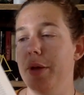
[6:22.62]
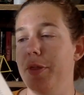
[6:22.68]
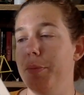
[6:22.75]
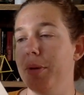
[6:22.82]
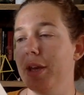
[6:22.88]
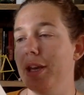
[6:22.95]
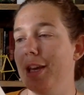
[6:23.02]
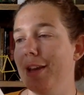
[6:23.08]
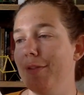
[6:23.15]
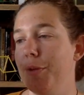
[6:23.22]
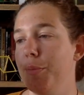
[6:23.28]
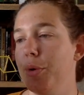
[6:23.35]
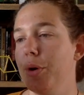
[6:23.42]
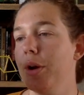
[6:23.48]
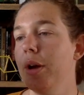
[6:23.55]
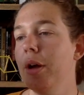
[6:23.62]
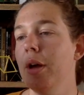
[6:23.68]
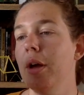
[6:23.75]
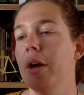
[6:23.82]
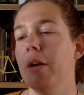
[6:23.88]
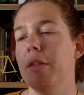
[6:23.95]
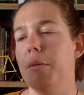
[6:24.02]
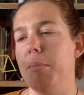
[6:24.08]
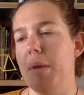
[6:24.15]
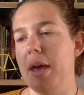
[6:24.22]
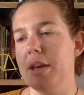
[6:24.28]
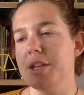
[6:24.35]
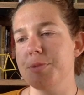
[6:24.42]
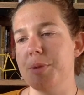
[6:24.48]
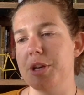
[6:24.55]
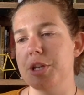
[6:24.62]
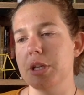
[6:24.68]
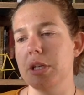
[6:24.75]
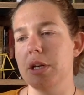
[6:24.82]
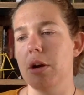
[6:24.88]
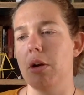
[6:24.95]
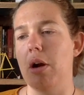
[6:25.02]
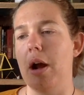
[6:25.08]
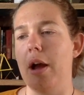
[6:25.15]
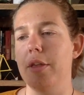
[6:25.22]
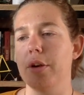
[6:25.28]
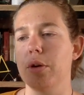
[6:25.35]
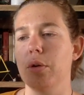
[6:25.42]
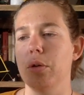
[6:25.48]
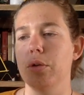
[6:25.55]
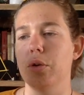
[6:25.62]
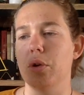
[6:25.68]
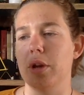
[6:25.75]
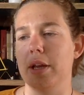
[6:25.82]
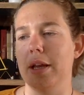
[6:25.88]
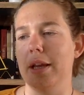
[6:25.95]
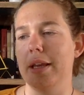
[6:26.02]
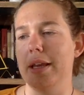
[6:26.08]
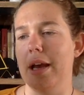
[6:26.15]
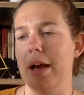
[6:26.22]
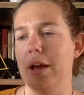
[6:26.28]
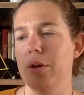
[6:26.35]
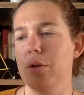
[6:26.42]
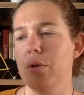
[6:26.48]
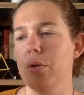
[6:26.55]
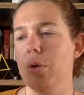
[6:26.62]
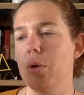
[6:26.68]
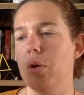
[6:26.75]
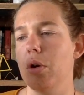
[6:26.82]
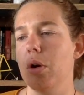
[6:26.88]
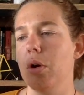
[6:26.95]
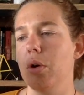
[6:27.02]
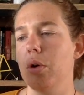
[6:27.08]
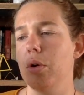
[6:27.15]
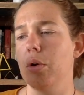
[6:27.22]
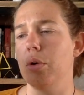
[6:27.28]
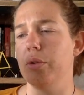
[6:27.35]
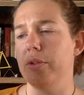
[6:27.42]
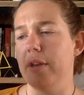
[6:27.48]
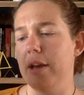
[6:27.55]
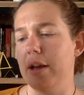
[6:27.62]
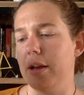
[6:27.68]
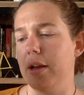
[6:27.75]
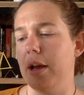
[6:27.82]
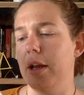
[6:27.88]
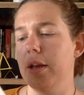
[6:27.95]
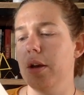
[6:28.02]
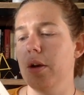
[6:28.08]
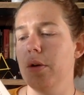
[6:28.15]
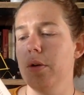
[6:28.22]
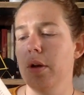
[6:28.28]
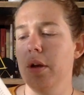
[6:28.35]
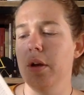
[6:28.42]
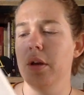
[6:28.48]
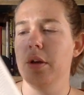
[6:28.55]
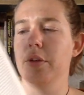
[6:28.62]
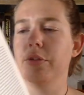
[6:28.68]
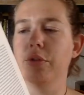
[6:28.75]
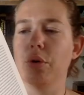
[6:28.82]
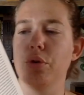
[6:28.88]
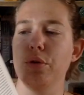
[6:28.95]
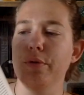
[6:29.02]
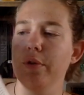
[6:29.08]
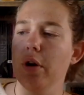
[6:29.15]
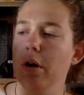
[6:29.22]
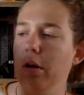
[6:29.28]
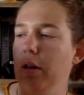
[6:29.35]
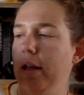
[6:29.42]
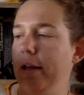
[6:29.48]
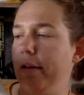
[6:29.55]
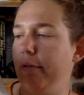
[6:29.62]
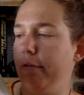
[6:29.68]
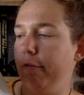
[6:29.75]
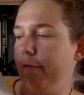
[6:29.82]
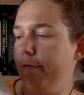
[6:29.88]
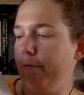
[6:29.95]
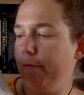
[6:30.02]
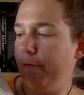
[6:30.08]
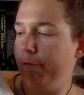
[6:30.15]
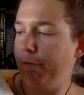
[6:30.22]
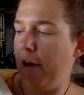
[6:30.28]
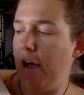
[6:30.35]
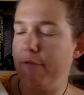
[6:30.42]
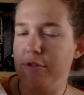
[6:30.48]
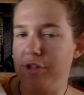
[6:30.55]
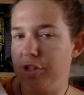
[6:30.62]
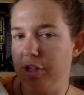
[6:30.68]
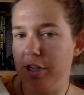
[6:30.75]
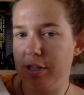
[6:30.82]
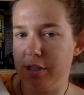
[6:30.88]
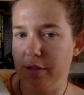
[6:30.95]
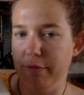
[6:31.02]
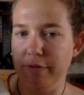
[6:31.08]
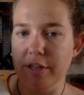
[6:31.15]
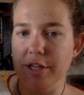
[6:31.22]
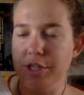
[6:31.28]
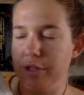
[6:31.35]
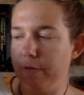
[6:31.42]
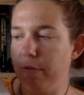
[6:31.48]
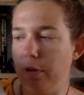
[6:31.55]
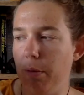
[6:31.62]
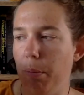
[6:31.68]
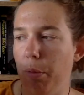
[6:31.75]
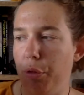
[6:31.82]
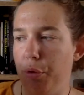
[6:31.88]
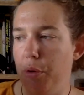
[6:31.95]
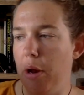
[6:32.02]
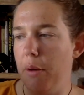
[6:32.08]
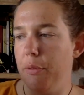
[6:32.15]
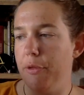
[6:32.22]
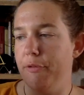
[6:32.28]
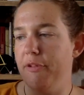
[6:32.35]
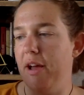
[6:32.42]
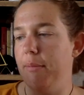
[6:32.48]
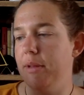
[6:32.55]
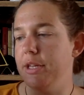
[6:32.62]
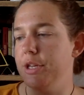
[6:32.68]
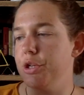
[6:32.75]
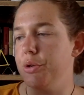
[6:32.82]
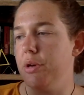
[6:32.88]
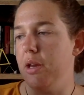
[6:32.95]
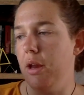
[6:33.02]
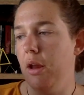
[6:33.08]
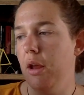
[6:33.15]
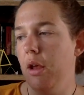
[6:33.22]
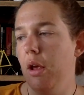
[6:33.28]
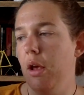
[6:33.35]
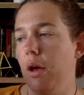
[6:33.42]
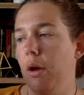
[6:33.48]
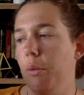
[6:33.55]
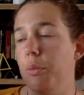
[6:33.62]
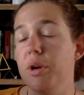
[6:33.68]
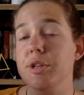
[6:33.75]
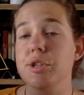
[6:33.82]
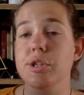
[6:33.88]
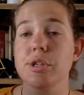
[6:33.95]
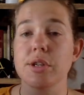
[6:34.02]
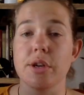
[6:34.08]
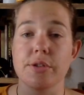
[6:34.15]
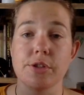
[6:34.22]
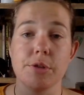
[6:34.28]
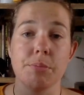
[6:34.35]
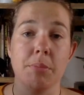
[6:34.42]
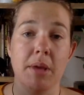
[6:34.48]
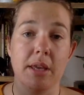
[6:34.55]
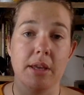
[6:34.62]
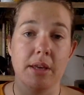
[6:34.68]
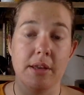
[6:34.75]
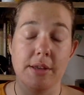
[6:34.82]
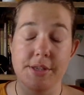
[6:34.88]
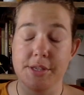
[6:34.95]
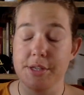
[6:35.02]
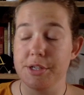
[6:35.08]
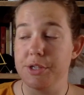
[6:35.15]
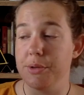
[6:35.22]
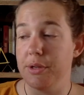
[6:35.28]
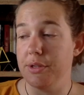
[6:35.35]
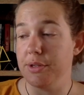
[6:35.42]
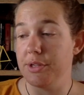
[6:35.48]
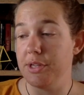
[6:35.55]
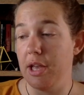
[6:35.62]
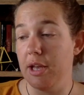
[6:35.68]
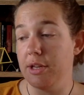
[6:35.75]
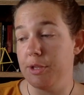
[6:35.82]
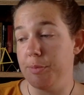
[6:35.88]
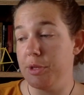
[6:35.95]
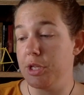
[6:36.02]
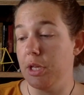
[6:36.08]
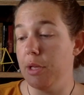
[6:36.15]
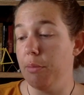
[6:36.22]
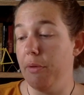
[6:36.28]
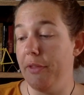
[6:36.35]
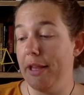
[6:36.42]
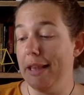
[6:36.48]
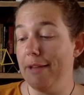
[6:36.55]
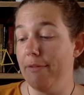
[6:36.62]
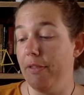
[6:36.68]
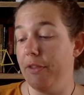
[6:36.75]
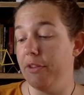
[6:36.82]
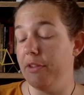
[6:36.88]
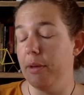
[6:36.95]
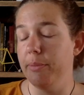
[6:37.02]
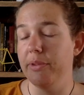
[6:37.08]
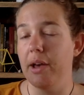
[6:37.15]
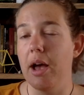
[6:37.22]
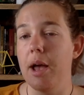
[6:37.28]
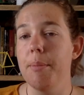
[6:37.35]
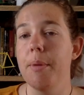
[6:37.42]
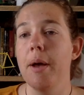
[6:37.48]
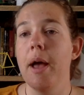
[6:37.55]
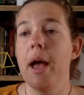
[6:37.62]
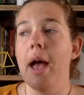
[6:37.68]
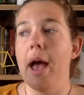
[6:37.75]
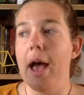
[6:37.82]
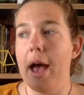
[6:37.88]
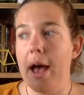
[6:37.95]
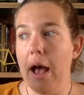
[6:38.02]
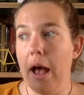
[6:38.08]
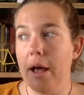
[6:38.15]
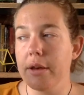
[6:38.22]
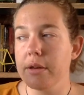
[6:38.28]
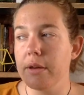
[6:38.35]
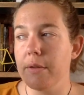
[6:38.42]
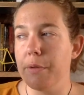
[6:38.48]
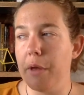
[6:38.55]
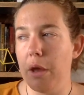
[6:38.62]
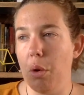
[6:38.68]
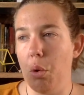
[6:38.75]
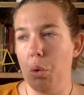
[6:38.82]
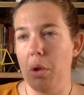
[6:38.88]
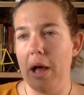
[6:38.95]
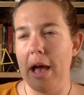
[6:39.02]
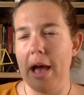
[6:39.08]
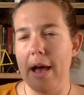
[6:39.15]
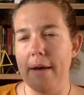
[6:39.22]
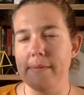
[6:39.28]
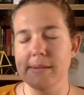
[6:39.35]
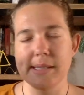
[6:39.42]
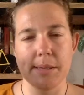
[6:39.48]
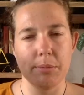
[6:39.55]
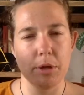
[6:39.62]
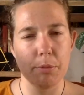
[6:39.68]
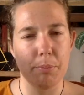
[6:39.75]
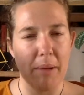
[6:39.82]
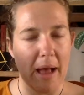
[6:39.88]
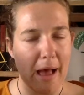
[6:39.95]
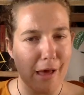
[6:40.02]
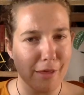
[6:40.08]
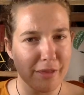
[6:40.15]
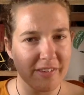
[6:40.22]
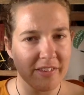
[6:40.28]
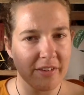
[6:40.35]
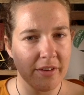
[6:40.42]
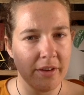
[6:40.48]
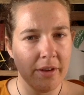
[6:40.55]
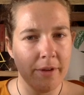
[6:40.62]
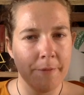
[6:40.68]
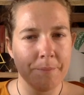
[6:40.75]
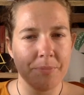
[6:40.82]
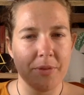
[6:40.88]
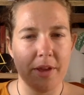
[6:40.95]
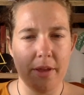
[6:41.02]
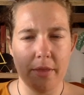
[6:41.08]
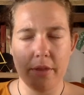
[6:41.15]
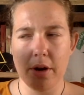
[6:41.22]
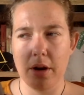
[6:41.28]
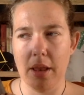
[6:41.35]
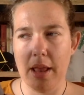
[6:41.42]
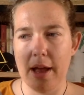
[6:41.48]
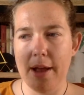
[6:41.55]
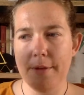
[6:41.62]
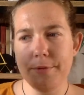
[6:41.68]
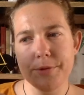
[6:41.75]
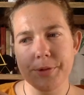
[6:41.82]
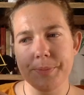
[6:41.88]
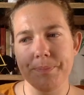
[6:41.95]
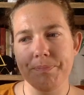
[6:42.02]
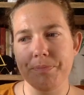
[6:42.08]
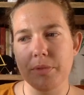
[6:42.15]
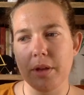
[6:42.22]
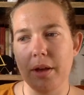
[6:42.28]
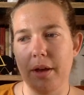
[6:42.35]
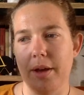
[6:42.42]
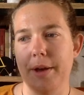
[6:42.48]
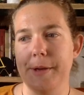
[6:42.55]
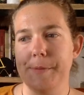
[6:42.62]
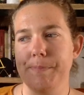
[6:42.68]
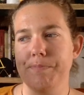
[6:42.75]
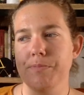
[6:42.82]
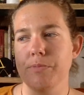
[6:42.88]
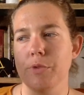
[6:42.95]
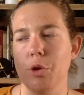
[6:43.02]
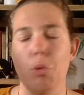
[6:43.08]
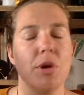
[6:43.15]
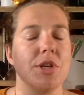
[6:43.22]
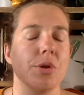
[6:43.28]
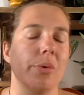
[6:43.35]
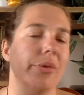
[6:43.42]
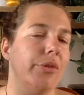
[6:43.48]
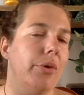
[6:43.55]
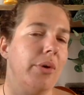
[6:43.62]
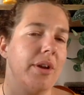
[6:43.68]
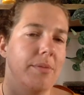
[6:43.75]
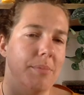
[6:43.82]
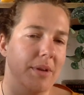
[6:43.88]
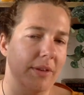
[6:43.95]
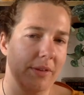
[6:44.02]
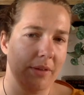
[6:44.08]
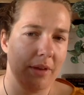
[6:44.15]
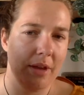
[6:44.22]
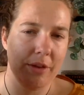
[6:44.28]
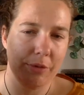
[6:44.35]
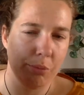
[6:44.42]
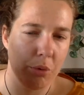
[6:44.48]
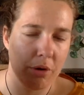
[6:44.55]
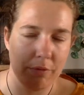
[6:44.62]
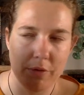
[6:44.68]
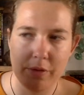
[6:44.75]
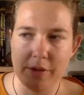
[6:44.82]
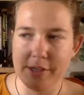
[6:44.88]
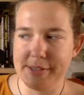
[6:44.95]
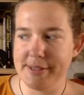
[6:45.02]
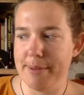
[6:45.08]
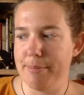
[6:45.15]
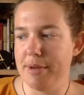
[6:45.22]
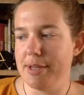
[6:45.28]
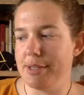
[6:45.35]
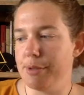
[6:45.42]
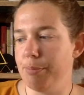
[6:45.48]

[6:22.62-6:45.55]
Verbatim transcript: at the beginning of the book. The men especially are either called Aureliano or José Arcadio. So you've got like five or six of each of them throughout the family tree, which doesn't make it easier to understand, especially when they live at the same time. And they all have similar paths in their lives, um, which also is one of the things that makes